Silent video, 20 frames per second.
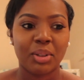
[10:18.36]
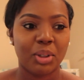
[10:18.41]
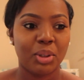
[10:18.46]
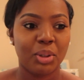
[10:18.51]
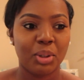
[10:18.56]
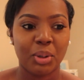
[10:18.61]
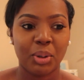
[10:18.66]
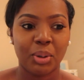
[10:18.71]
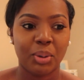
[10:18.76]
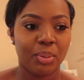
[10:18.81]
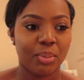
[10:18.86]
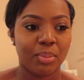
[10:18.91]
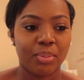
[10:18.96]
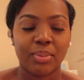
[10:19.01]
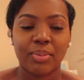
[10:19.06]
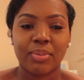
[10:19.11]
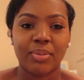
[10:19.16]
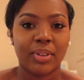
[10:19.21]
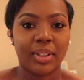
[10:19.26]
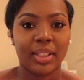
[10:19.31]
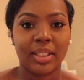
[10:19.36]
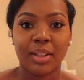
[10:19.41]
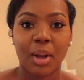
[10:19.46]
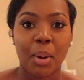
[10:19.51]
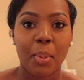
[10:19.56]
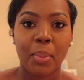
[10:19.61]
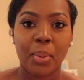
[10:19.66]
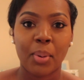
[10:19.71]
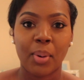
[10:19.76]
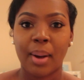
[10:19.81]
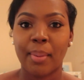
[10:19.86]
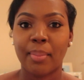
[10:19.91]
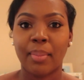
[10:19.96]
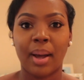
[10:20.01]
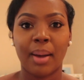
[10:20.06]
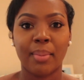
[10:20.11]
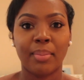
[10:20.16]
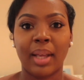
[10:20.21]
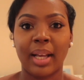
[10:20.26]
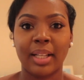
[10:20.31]
you know, for example,
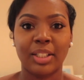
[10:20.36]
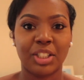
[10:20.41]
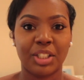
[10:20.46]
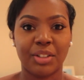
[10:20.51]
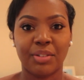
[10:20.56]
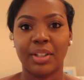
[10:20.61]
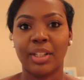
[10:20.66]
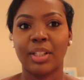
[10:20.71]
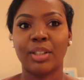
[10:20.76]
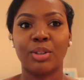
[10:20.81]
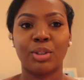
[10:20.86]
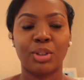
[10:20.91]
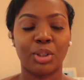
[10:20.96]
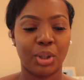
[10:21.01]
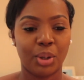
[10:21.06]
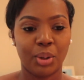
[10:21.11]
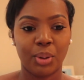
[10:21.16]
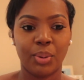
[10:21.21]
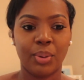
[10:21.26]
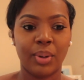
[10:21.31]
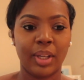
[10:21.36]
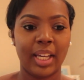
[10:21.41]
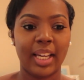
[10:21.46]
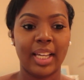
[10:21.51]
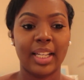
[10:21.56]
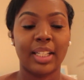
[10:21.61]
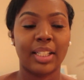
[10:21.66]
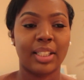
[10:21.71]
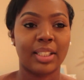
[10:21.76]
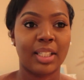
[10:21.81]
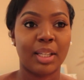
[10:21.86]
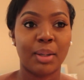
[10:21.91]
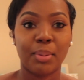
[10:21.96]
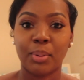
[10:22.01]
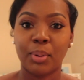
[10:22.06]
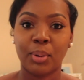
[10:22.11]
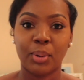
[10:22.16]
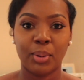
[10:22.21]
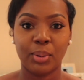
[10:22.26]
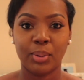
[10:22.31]
I'm Nigerian, so in a
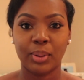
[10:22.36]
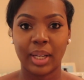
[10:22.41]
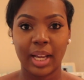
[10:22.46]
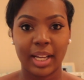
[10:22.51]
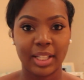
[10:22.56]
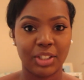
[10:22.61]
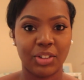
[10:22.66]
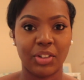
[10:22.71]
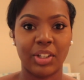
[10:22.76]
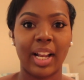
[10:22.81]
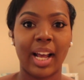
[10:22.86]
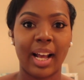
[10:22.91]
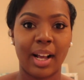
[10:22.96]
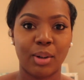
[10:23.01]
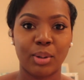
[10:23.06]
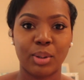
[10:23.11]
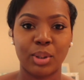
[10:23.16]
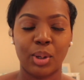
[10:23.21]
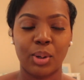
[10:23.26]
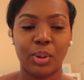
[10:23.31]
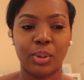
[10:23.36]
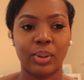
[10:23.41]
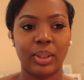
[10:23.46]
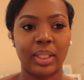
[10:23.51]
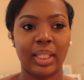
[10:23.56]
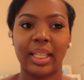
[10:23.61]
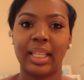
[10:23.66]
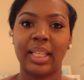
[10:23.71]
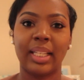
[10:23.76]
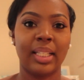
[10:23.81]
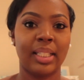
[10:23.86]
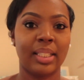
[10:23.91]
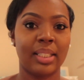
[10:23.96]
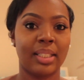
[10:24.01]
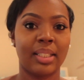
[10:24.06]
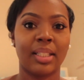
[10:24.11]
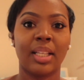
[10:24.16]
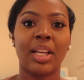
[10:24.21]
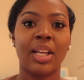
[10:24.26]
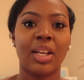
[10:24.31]
typical Nigerian household, it
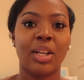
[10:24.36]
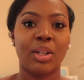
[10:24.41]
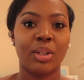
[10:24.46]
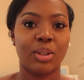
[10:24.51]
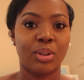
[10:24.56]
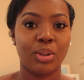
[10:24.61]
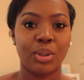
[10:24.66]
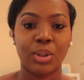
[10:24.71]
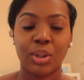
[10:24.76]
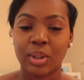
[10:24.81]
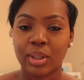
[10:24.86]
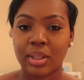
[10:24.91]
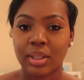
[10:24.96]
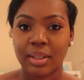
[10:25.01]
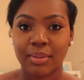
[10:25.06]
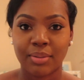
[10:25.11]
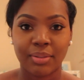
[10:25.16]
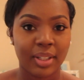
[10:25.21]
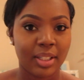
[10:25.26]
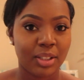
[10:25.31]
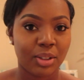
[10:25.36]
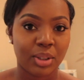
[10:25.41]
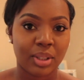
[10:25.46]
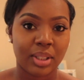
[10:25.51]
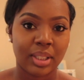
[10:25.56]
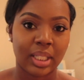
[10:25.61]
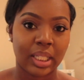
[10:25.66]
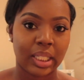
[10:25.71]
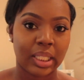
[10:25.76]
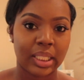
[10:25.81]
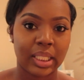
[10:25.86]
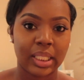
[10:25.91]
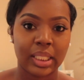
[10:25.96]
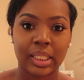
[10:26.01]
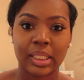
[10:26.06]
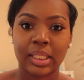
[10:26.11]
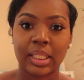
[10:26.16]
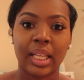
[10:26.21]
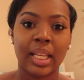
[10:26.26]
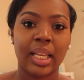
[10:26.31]
is do your facial
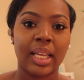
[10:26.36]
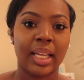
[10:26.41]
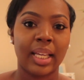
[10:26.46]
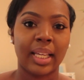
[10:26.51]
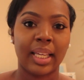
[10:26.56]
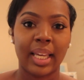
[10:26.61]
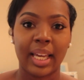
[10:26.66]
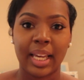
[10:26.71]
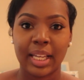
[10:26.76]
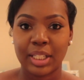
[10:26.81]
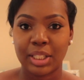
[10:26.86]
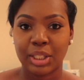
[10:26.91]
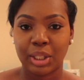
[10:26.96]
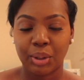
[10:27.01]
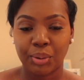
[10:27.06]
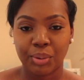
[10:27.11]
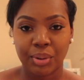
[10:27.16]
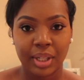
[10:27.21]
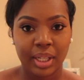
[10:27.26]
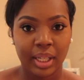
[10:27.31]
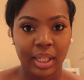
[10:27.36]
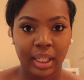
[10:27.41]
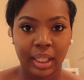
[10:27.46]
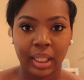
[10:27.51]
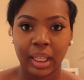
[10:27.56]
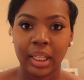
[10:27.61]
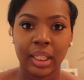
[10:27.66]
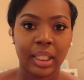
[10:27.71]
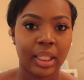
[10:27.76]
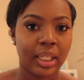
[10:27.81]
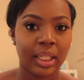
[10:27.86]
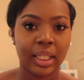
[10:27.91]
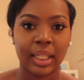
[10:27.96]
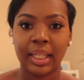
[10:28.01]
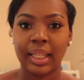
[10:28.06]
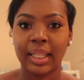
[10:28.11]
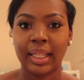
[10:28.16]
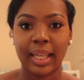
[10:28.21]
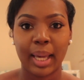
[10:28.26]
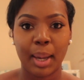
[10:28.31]
studies, get a degree,
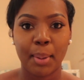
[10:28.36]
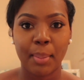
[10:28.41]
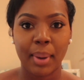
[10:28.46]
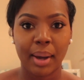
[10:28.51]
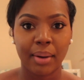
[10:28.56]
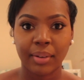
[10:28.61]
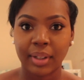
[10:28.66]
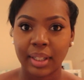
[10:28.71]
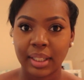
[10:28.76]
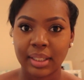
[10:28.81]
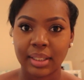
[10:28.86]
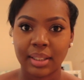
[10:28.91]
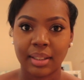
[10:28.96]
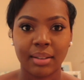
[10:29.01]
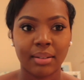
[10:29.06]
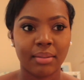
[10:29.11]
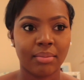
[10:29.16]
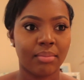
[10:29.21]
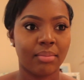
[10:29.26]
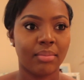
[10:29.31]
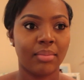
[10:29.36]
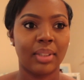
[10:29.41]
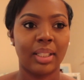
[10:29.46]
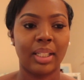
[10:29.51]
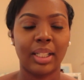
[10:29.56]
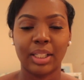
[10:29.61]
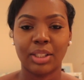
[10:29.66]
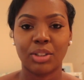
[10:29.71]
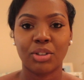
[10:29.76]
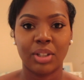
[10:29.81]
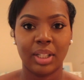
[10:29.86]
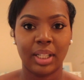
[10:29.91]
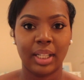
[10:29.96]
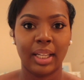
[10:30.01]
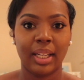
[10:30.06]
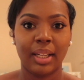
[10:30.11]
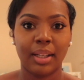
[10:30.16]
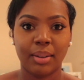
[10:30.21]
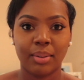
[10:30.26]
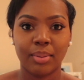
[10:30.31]
get married,
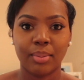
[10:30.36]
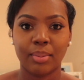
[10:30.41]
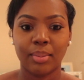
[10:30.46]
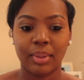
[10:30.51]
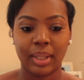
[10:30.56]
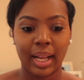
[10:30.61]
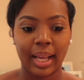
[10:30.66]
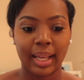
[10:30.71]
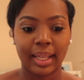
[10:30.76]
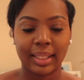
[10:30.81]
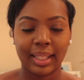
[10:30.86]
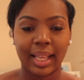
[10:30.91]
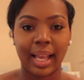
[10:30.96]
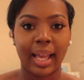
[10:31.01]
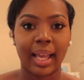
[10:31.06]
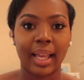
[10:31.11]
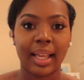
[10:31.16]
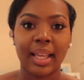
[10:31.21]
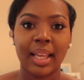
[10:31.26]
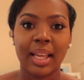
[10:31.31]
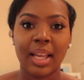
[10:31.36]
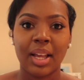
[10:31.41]
literally like that.